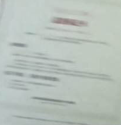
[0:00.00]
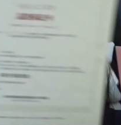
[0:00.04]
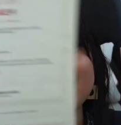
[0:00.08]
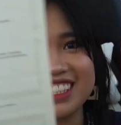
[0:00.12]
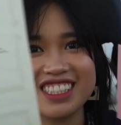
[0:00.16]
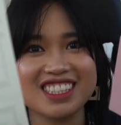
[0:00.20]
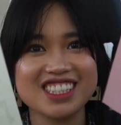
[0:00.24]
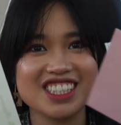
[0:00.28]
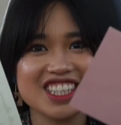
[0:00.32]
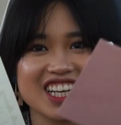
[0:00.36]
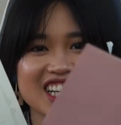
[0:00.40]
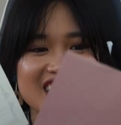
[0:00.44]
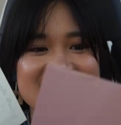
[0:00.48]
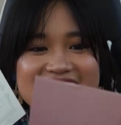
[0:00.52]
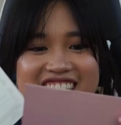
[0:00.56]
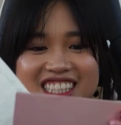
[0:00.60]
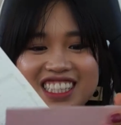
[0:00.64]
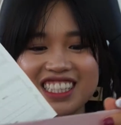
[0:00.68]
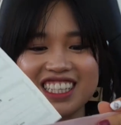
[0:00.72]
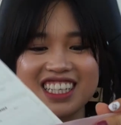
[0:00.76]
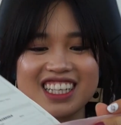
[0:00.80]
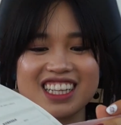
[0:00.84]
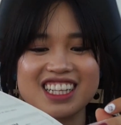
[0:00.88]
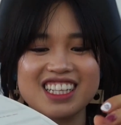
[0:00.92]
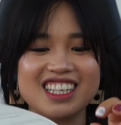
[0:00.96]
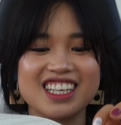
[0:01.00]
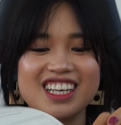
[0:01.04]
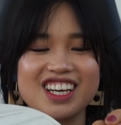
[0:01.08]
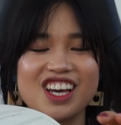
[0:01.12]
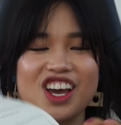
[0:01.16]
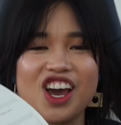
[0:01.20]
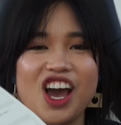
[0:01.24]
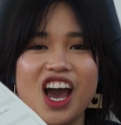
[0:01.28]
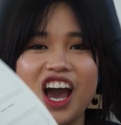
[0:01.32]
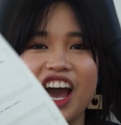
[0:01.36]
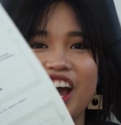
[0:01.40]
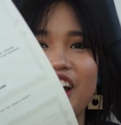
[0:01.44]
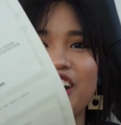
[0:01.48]
is in Chinese. I
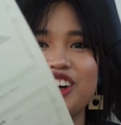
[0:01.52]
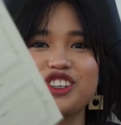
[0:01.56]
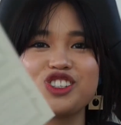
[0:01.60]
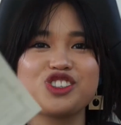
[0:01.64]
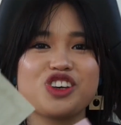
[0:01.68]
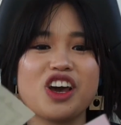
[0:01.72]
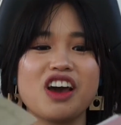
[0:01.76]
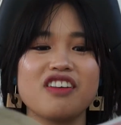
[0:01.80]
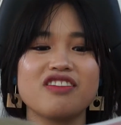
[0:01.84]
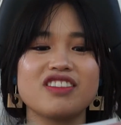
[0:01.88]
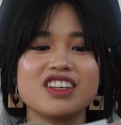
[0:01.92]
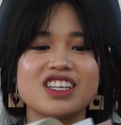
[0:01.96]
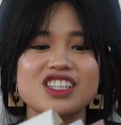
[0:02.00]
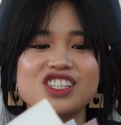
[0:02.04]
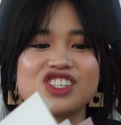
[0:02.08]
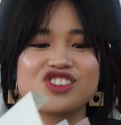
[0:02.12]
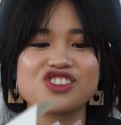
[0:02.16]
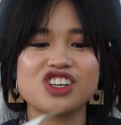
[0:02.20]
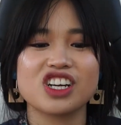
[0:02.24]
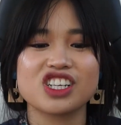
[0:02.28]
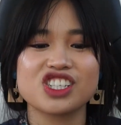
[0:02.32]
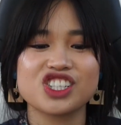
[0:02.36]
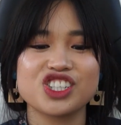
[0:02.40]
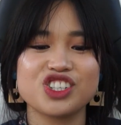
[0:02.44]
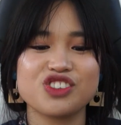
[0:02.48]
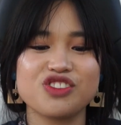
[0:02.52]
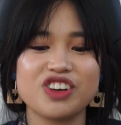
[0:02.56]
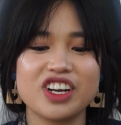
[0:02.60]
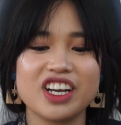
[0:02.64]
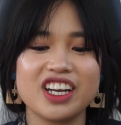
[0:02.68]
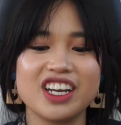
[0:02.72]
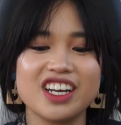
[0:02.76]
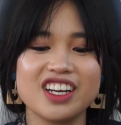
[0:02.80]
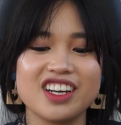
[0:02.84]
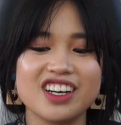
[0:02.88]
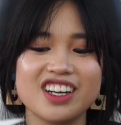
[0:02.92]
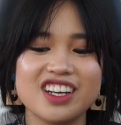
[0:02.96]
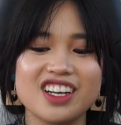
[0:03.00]
also have the instruction right
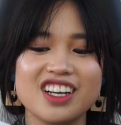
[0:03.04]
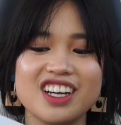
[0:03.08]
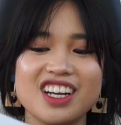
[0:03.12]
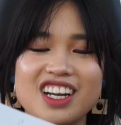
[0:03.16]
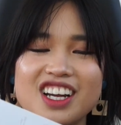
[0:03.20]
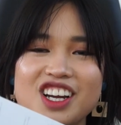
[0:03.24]
here,